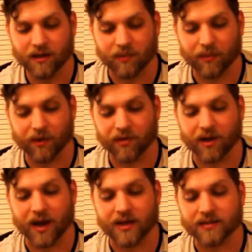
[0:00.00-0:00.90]
brother
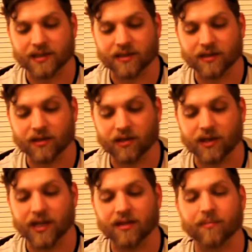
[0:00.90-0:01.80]
has, and you can
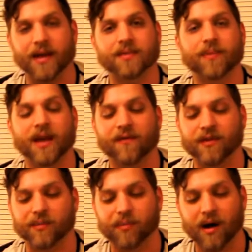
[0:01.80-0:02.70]
get the best bang for
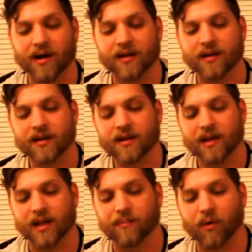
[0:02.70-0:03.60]
your buck
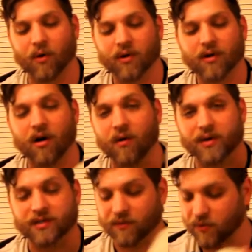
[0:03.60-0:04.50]
in bulk,
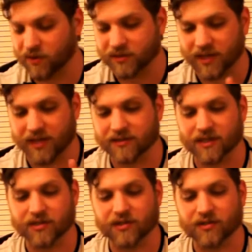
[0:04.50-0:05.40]
always, of course. And
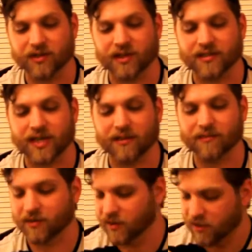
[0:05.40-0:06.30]
since you use a lot of tape,
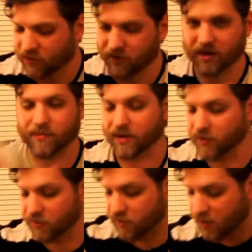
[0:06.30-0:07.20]
I recommend
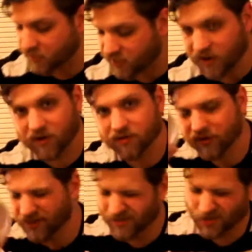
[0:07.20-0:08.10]
going to Costco.
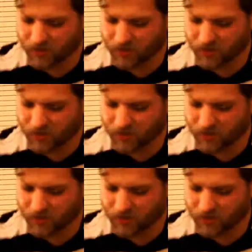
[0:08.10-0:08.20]
It was